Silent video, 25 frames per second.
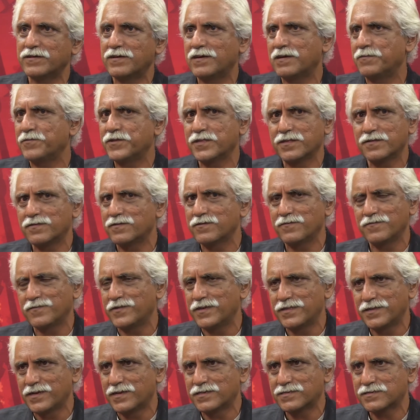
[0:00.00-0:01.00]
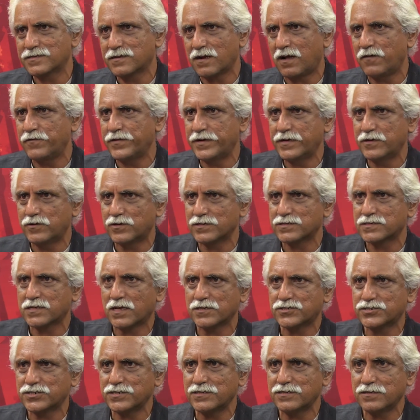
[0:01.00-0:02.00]
I mean, whether it's Dravid or
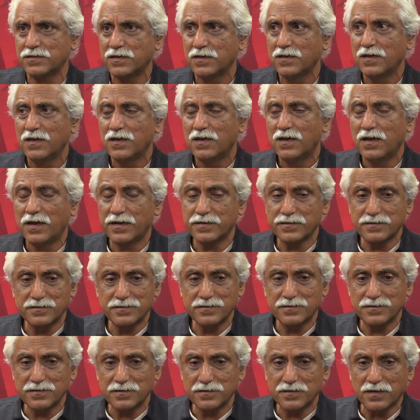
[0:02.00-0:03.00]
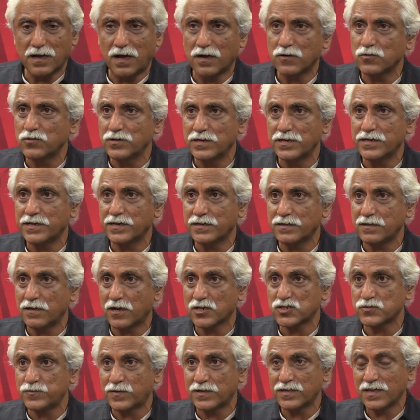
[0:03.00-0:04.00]
Sachin and Ganguly and
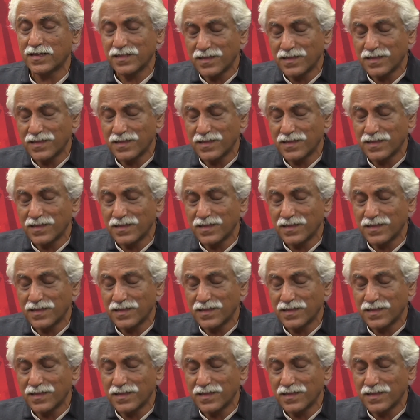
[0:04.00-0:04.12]
Lakshman.